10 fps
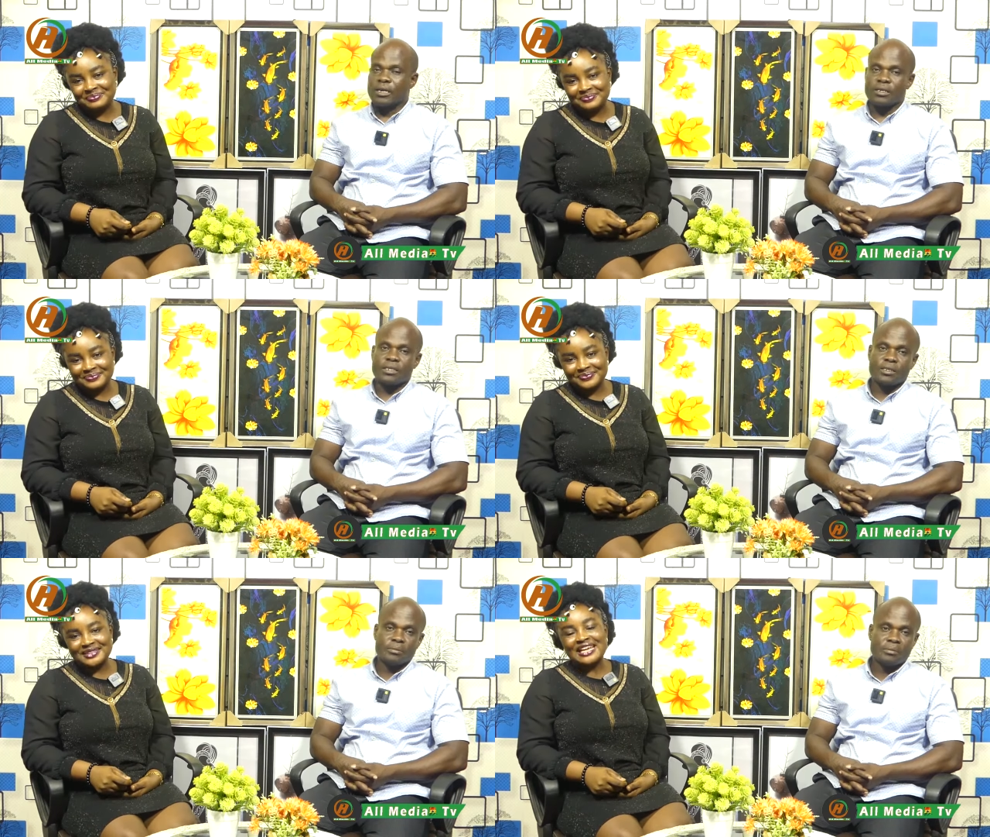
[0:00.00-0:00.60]
Speaker 1: Can't
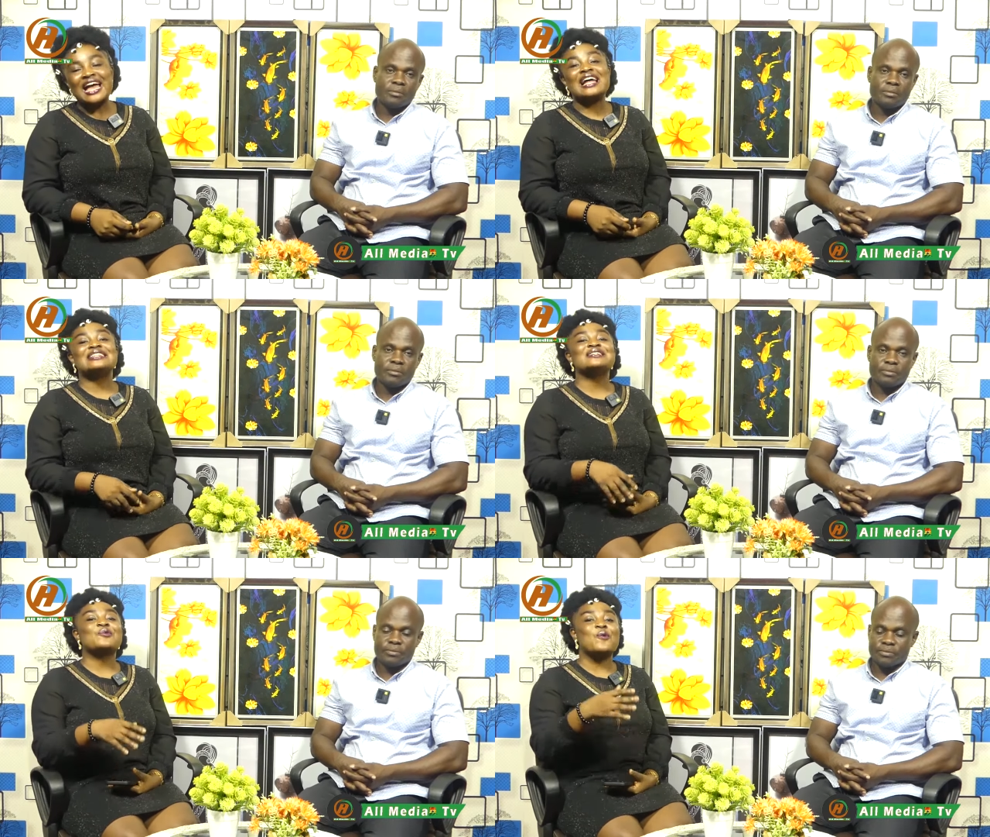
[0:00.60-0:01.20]
you?
Speaker 2: A
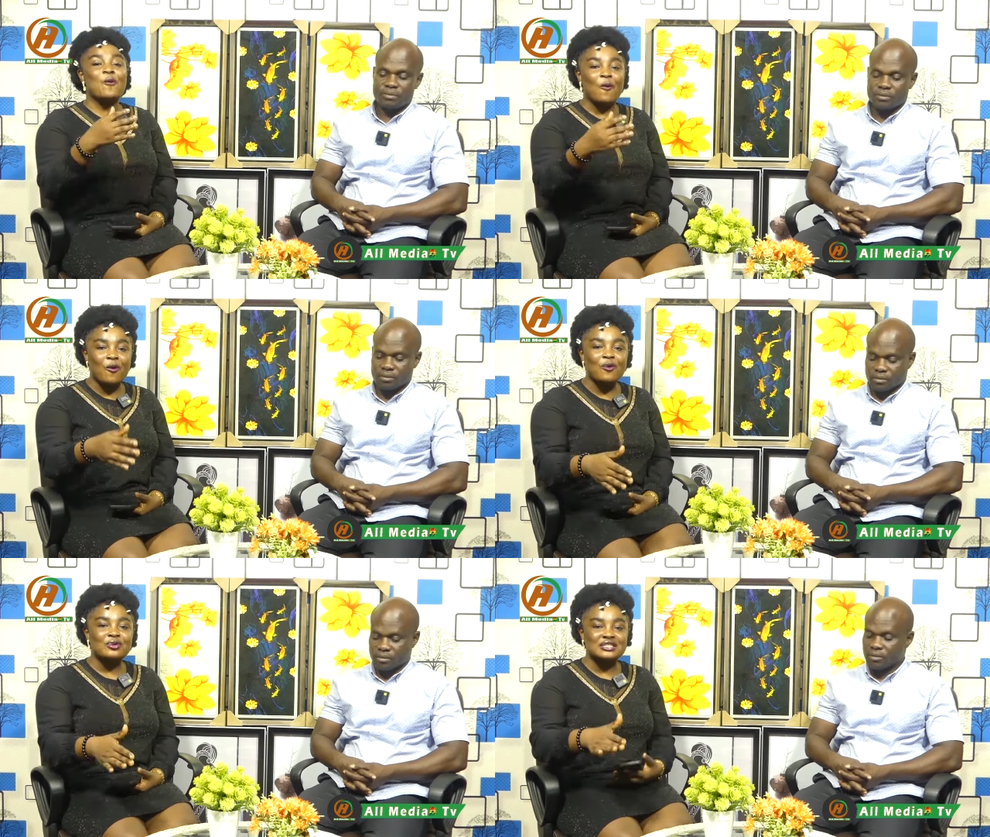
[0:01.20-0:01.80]
dear
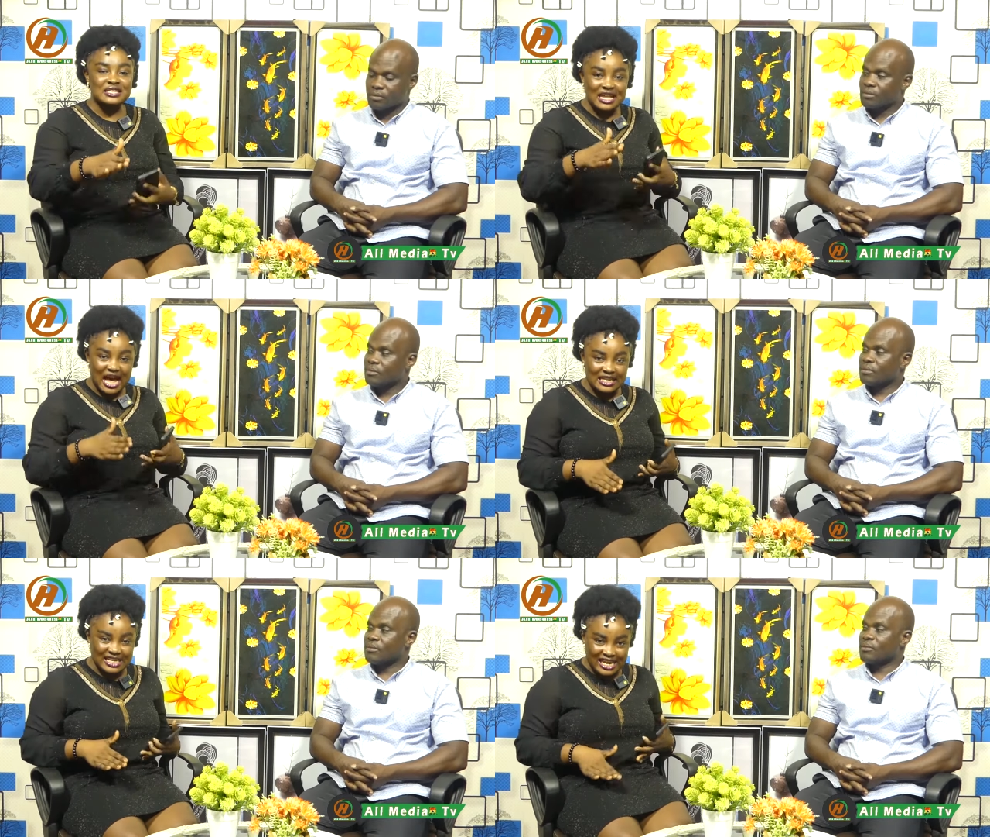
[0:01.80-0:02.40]
cocoa or send
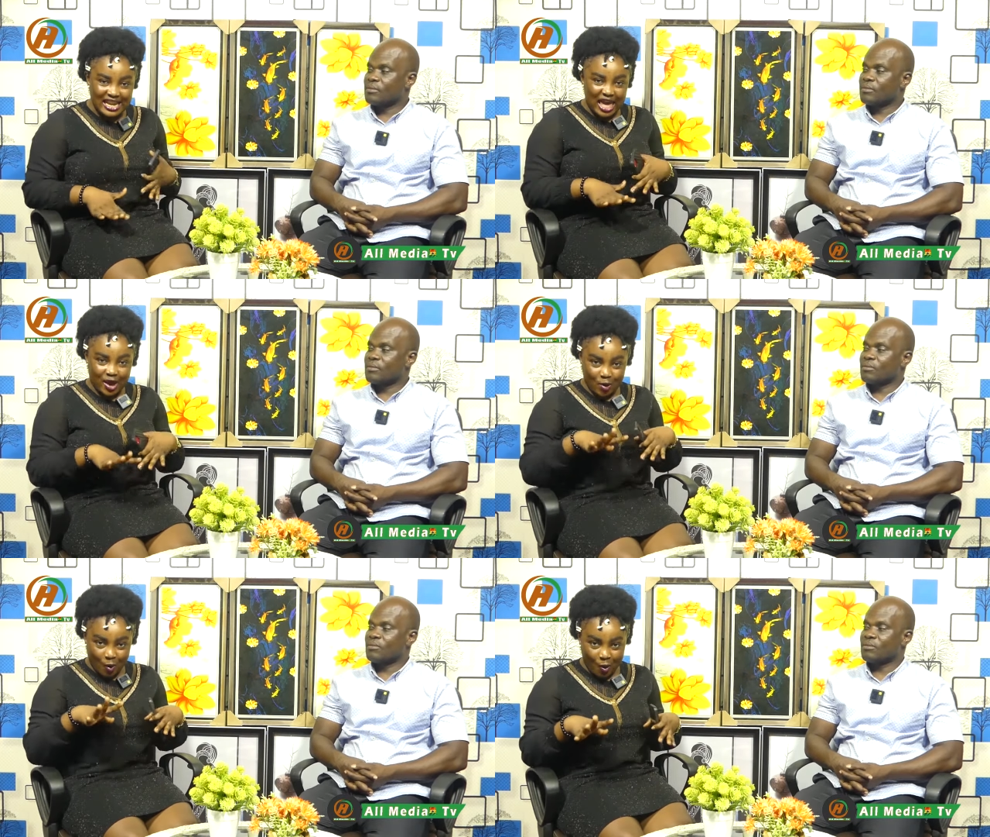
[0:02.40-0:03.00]
an idea and
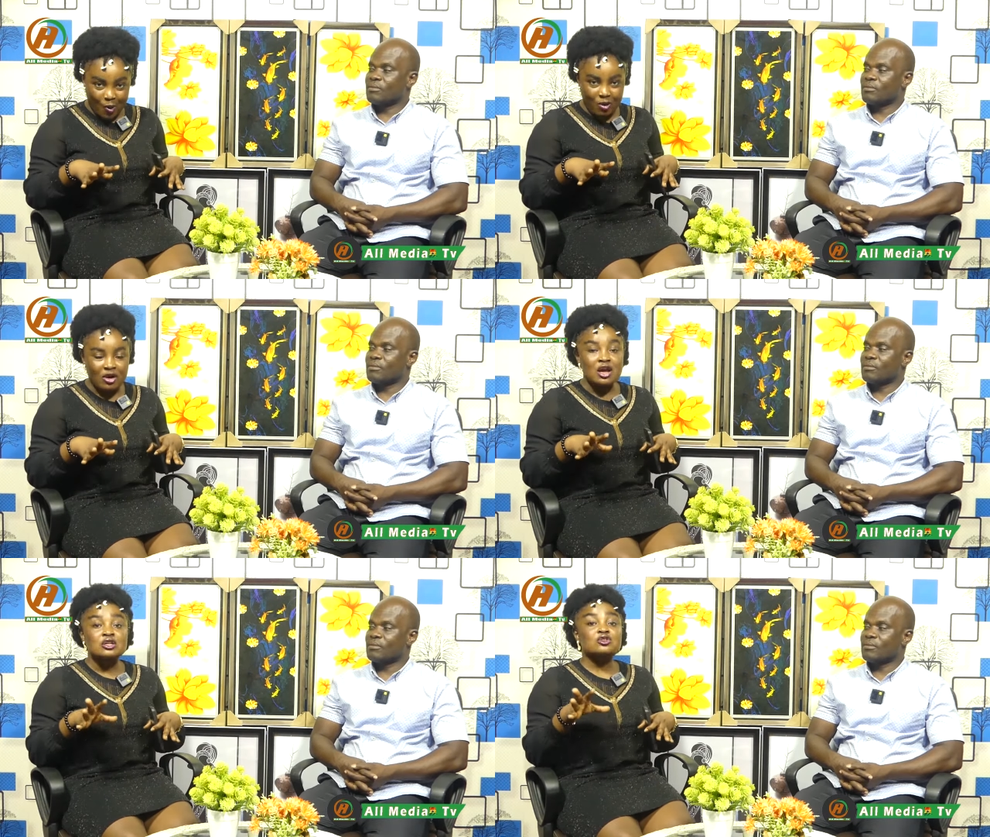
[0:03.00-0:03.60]
a
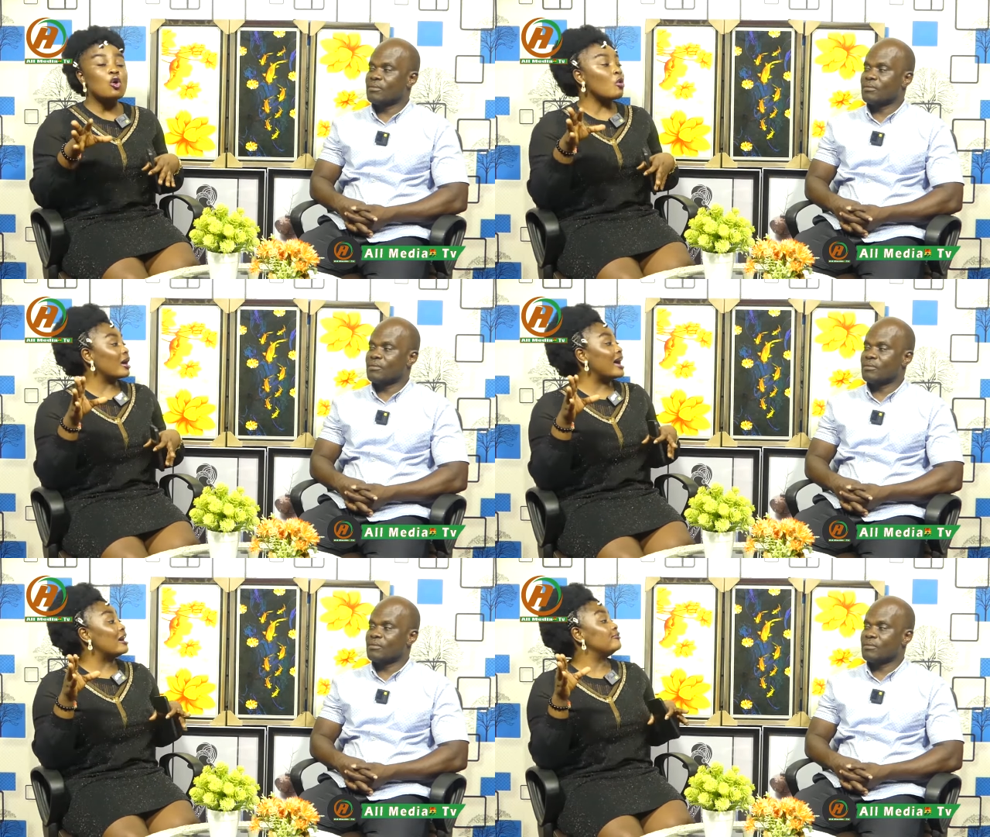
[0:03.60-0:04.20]
call. So, how
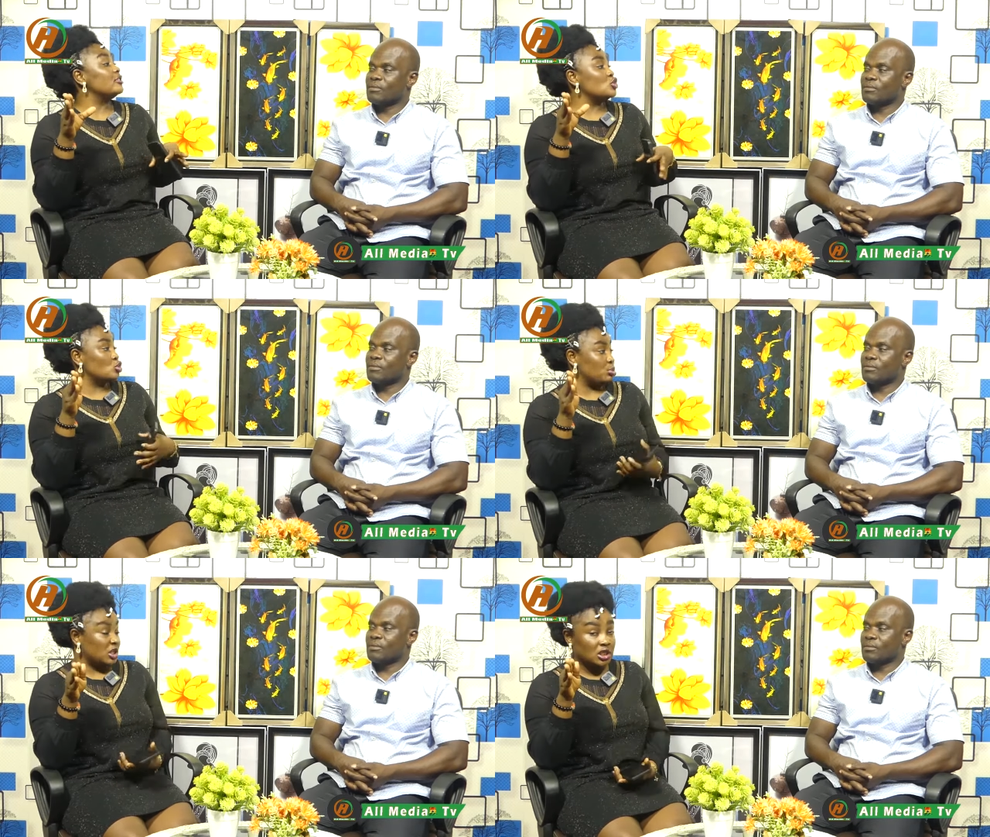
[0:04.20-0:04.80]
can
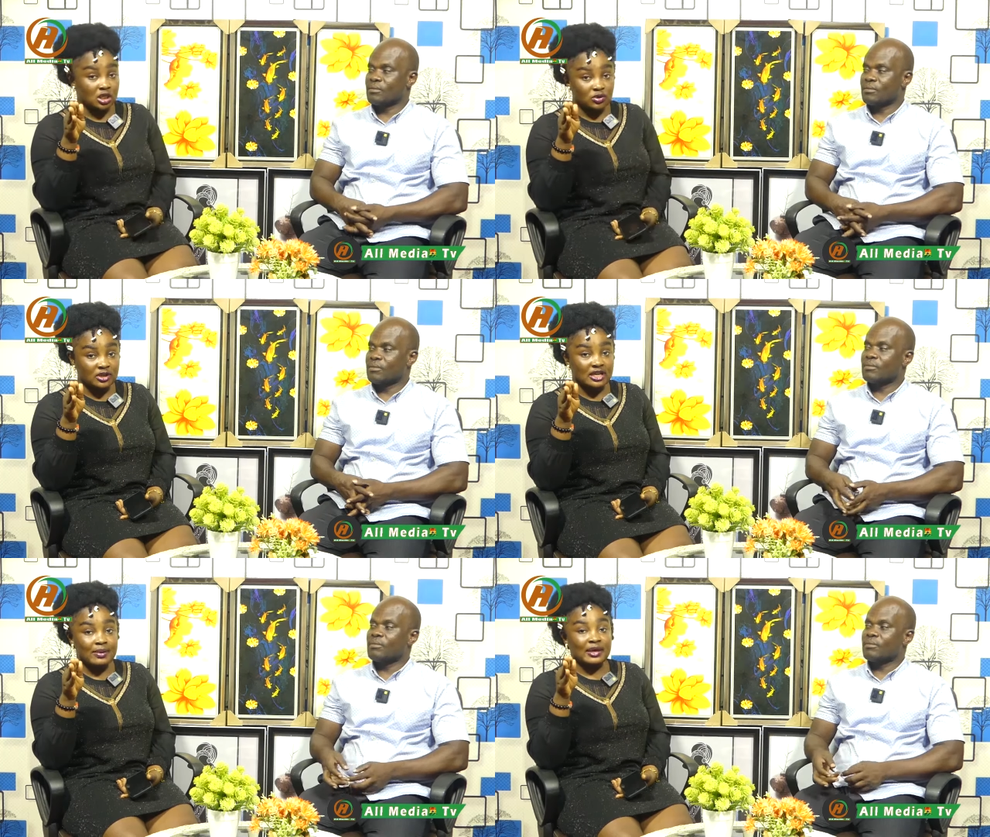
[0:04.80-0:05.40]
video be?
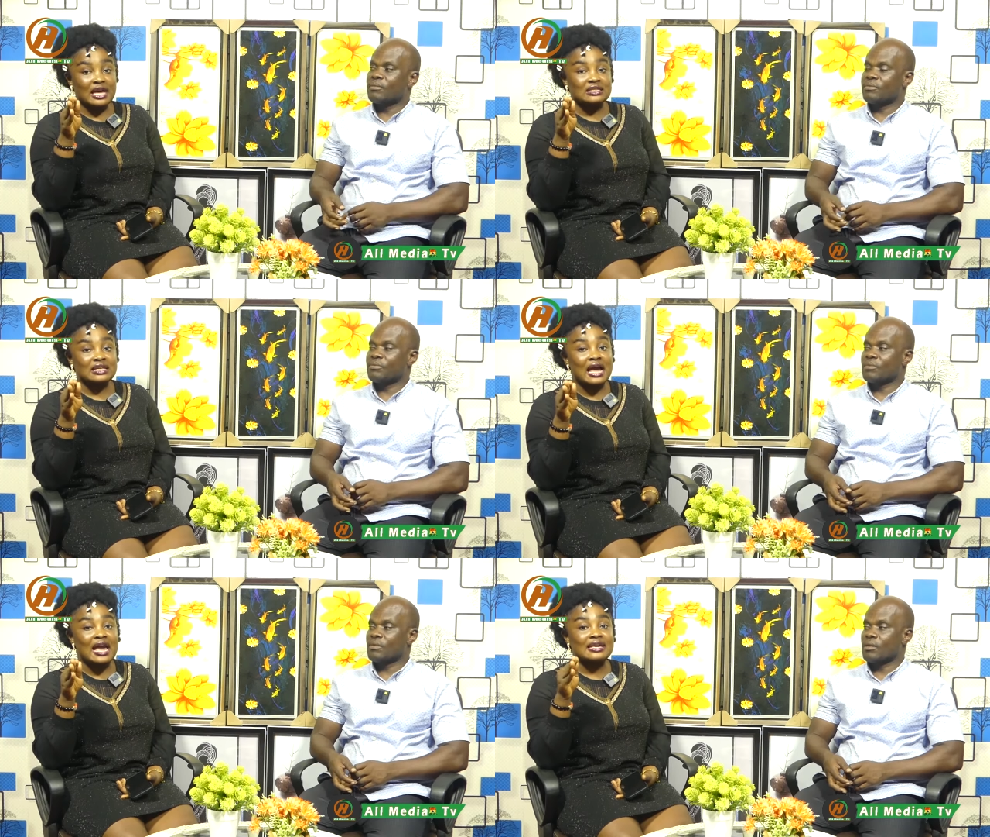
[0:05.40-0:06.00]
We have a cast
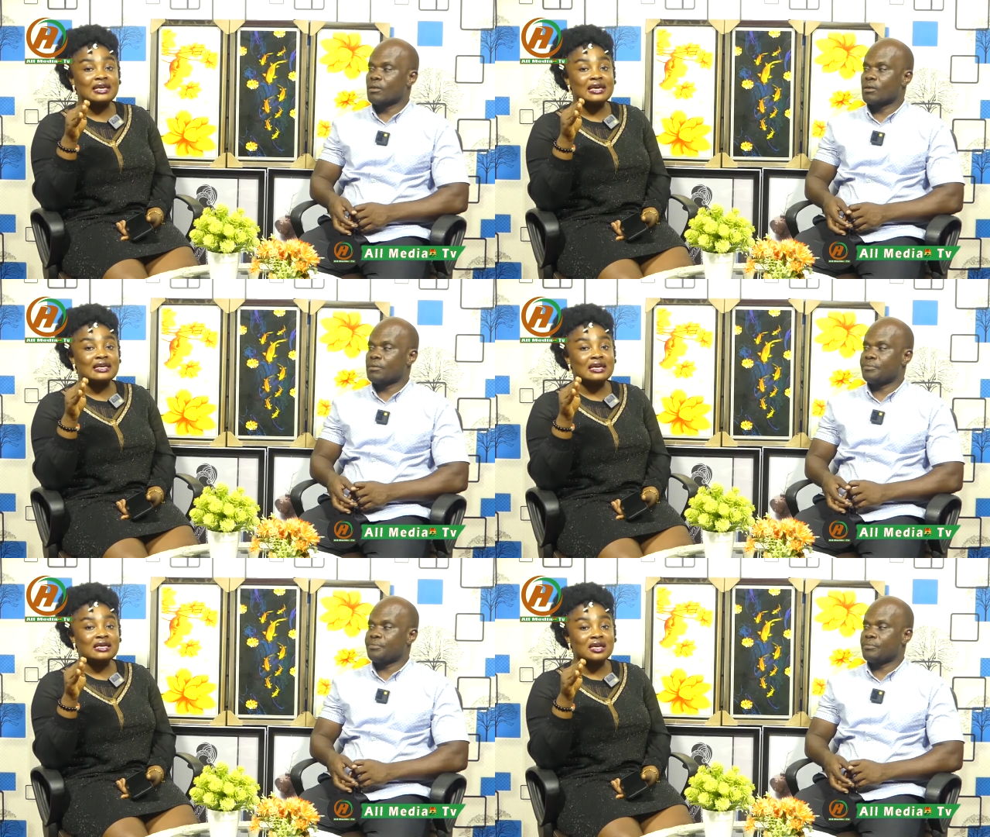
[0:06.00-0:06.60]
say, gay, gay,